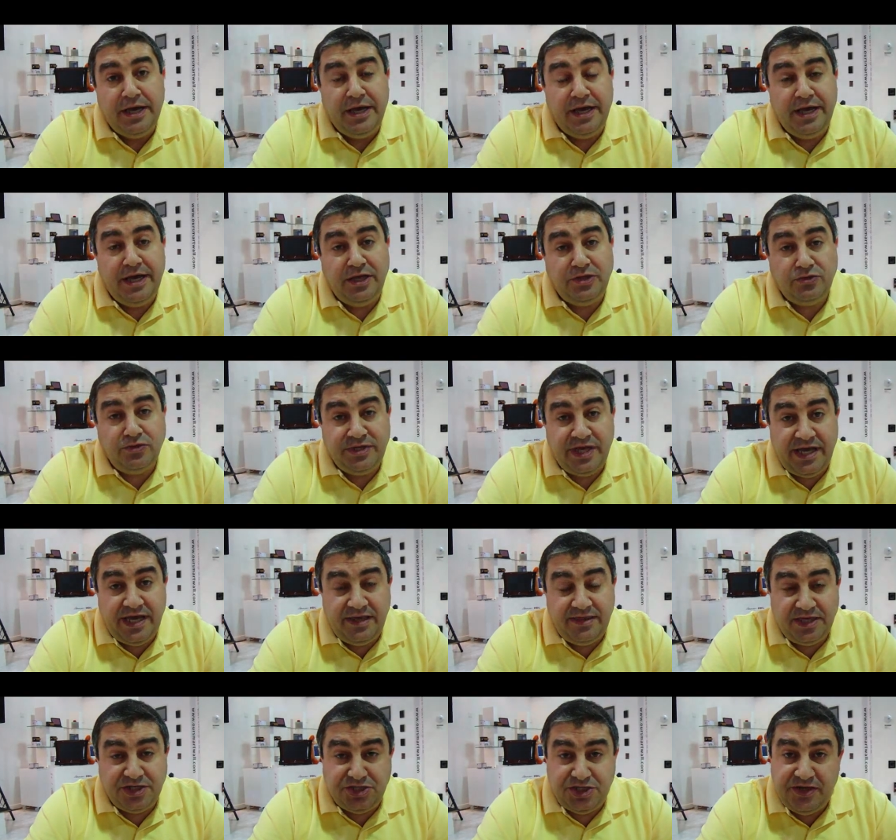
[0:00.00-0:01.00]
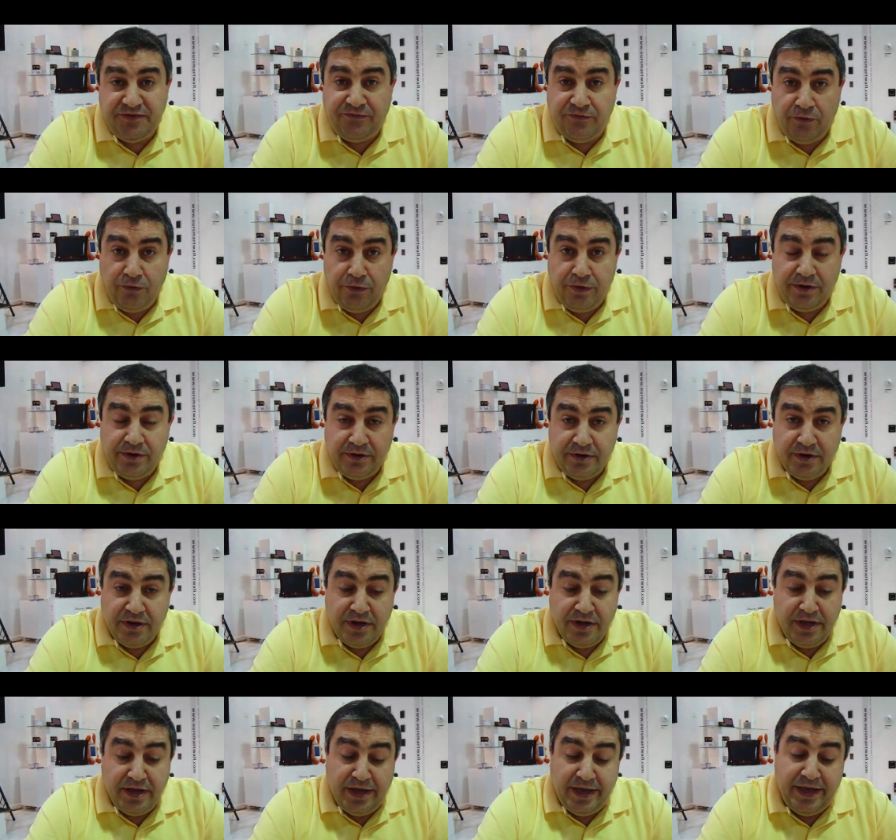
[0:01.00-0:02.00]
Uh, today, the G four, uh,
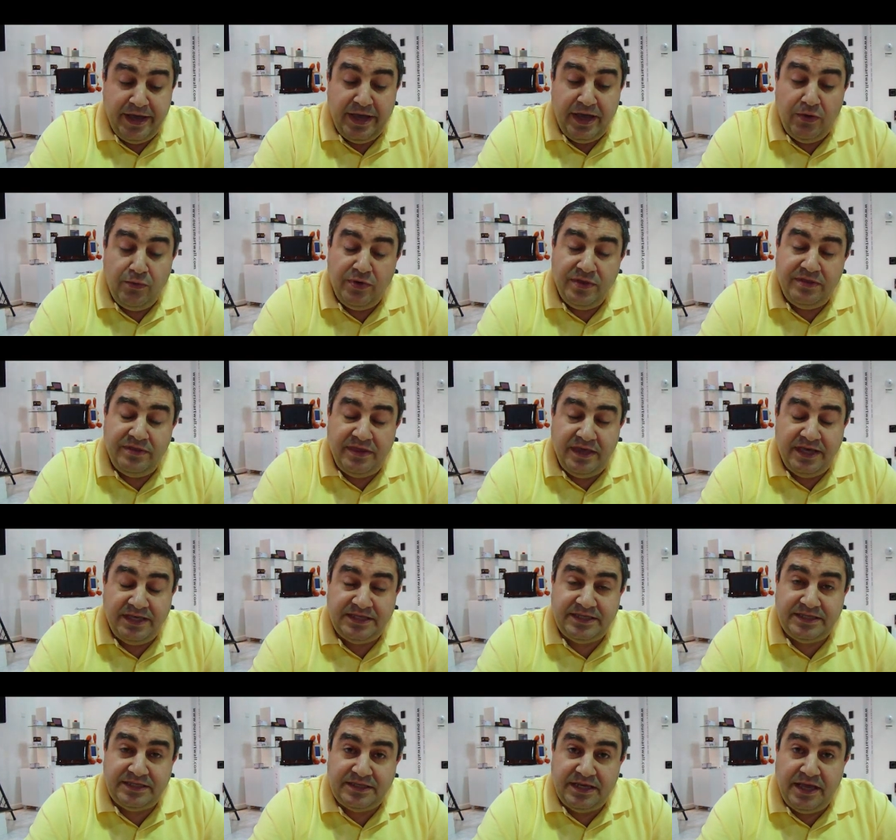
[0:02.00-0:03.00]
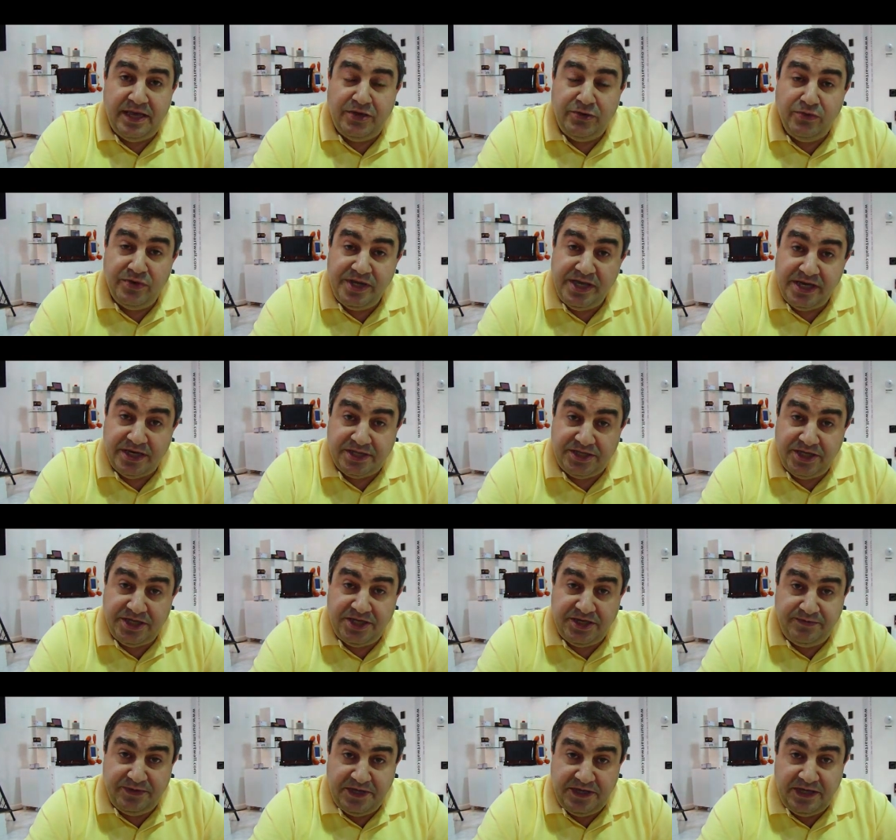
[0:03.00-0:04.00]
with its uh, unique
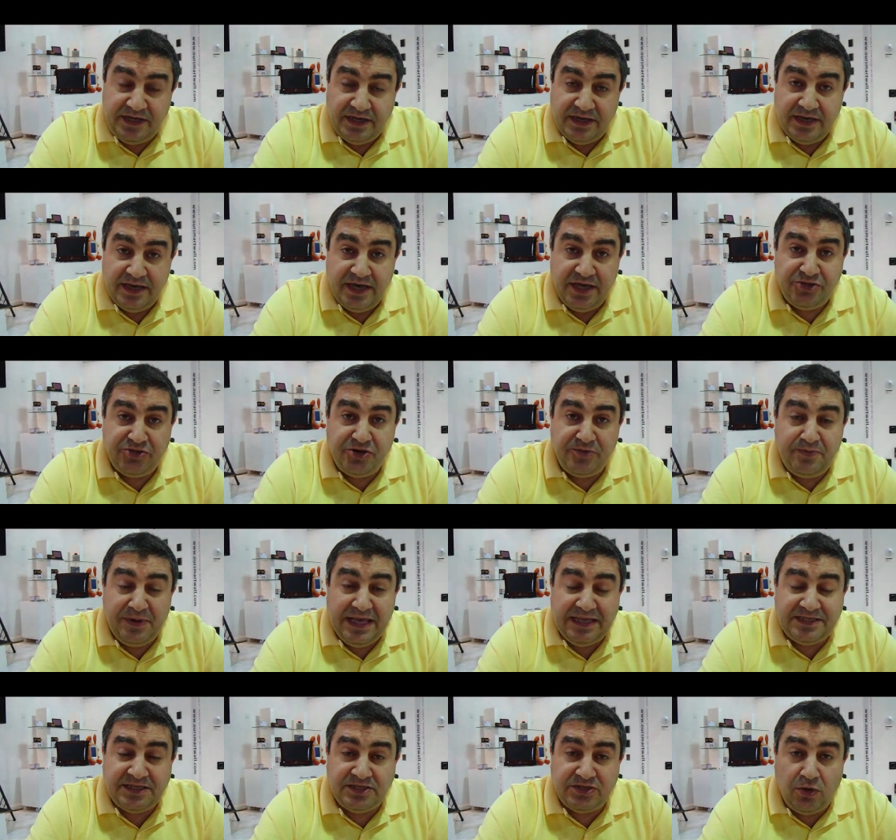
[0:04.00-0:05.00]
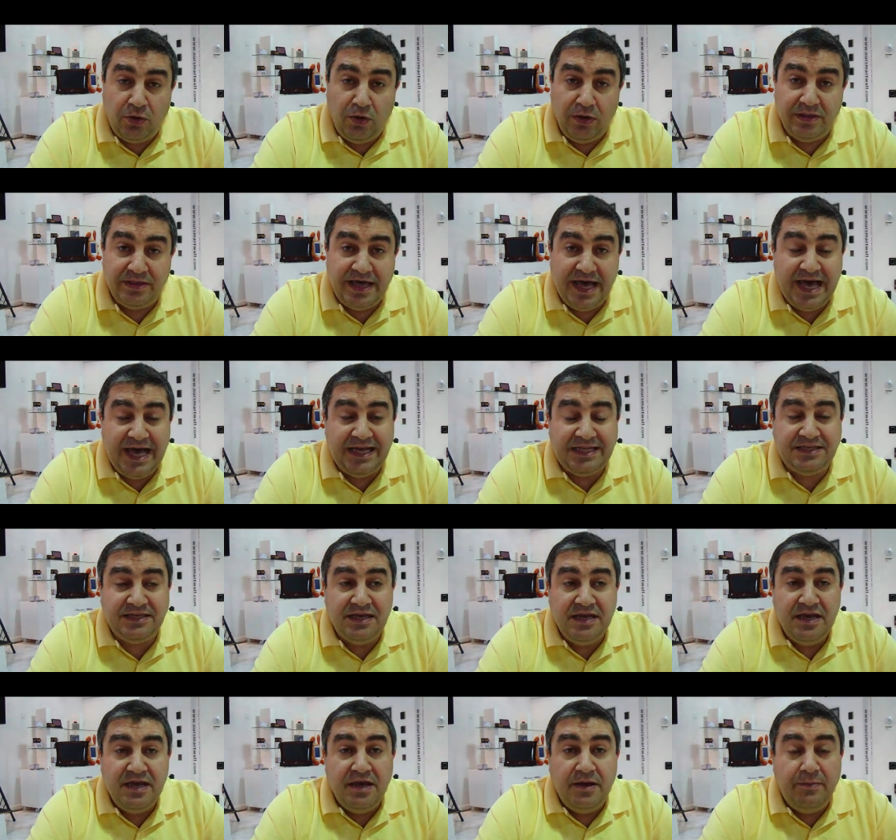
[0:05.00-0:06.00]
D D B, it replaces all
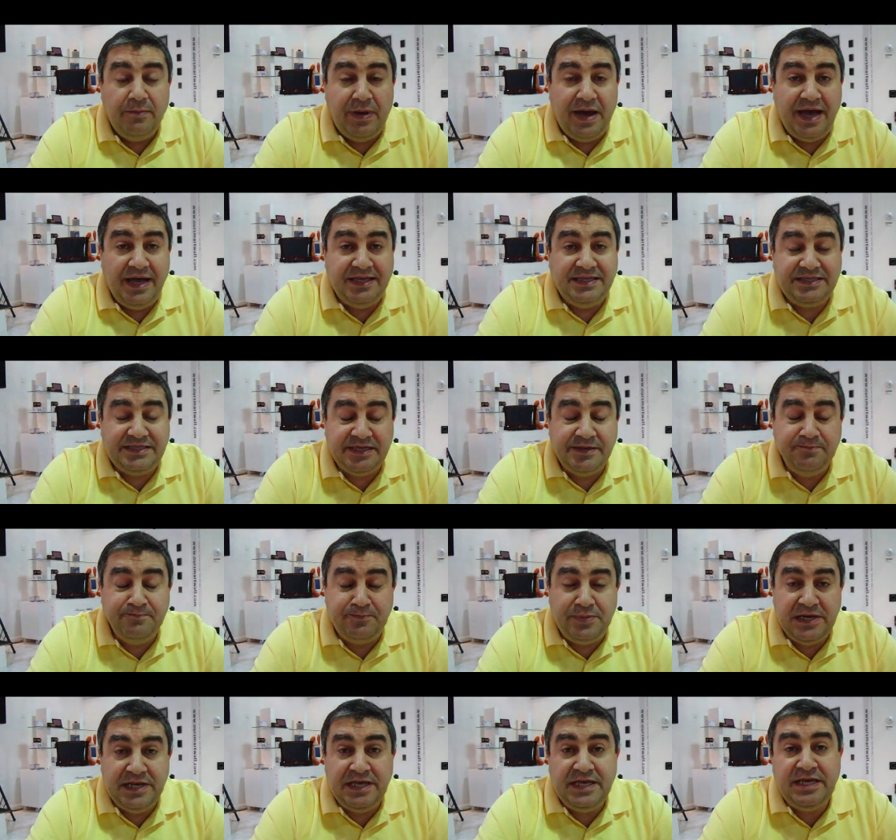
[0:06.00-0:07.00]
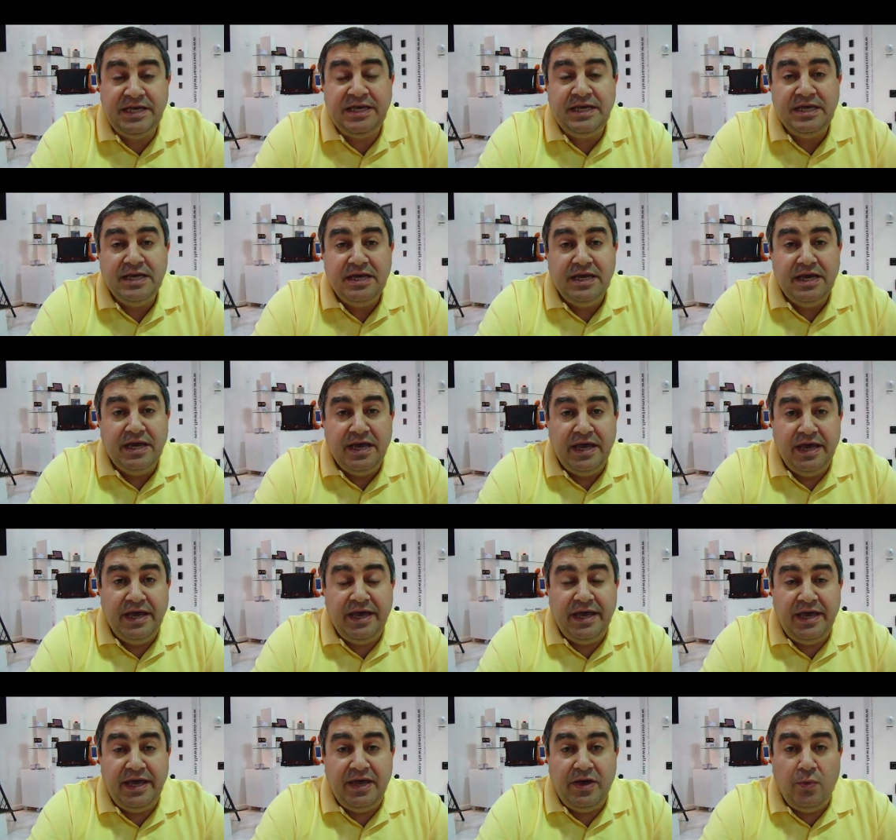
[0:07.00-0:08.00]
that by simply
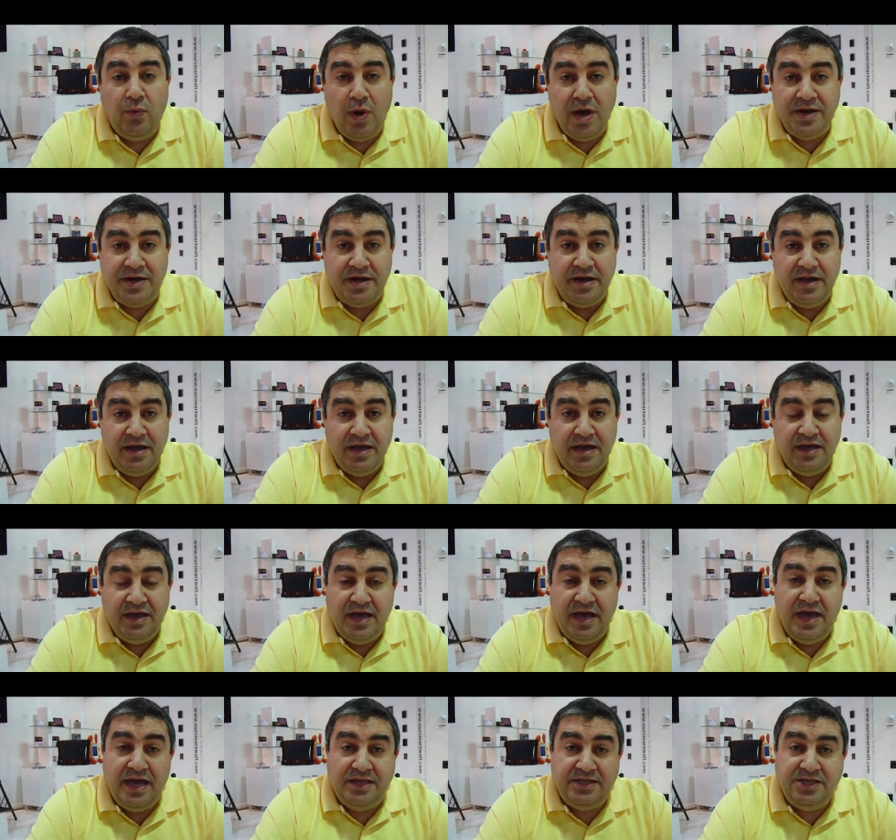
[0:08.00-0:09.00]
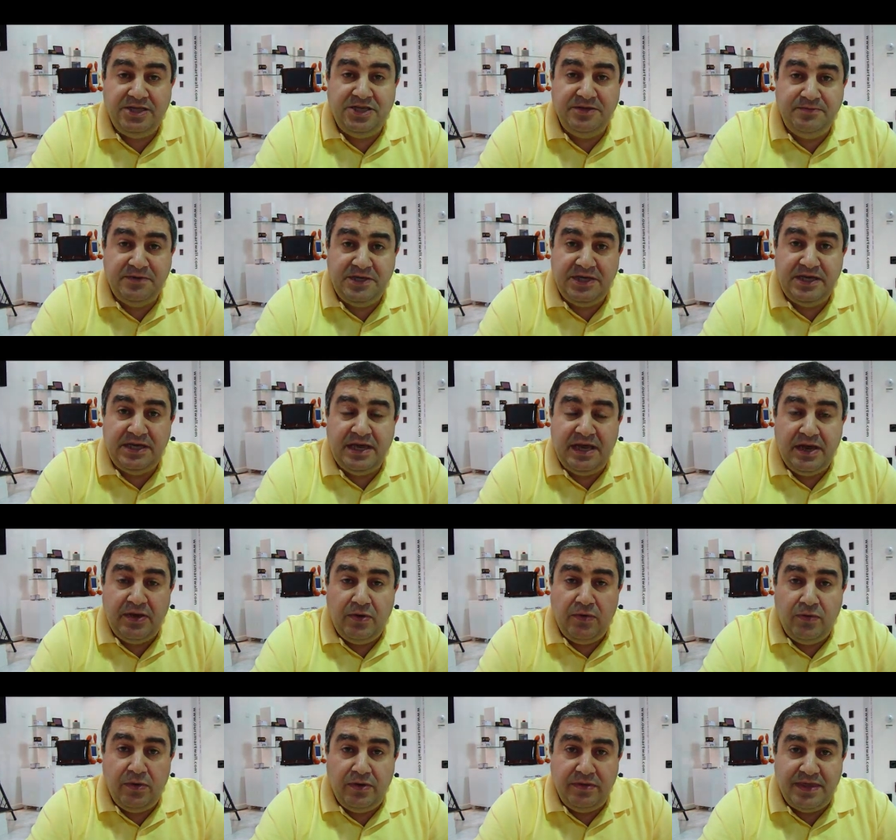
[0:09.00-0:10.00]
uh, one uh, D D B
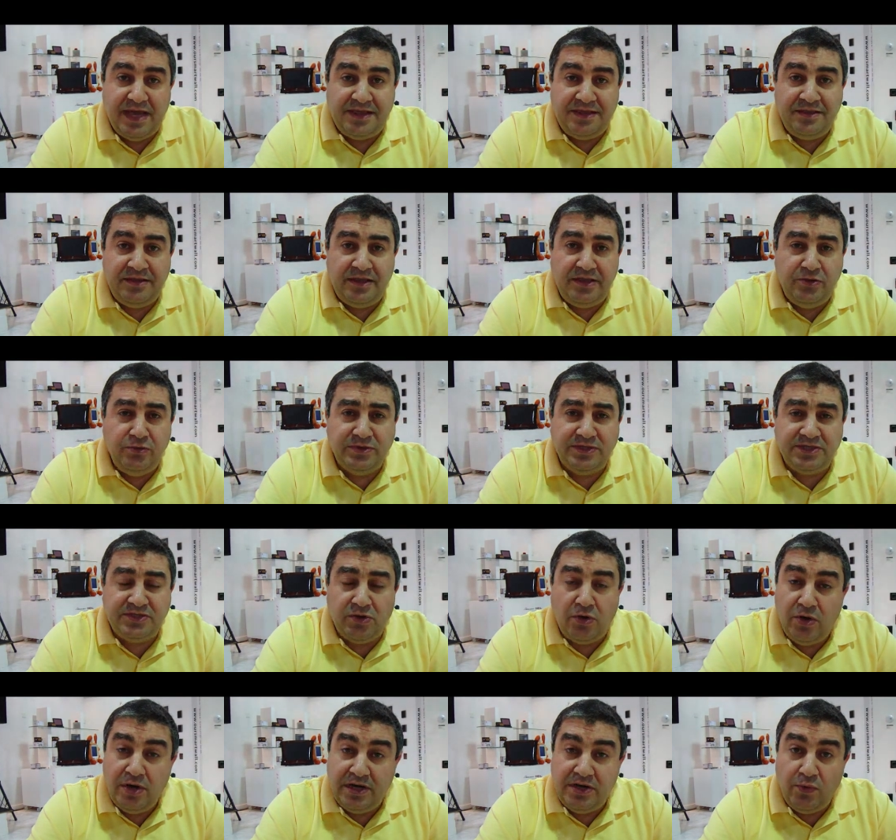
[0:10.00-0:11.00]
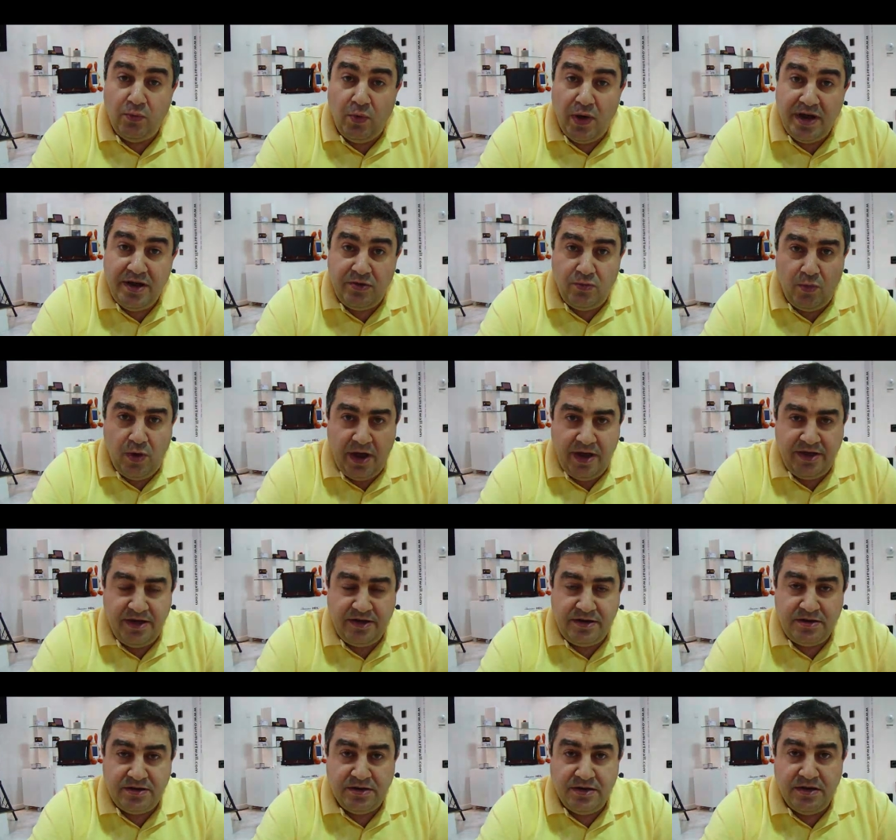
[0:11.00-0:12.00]
that uses only one
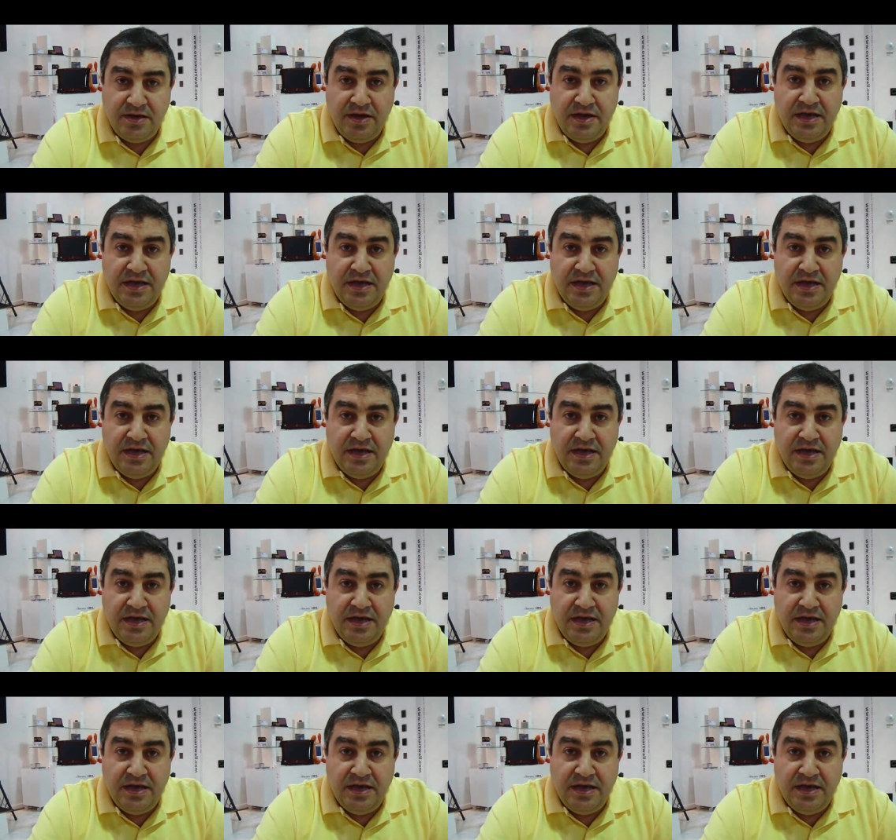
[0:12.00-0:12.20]
wire,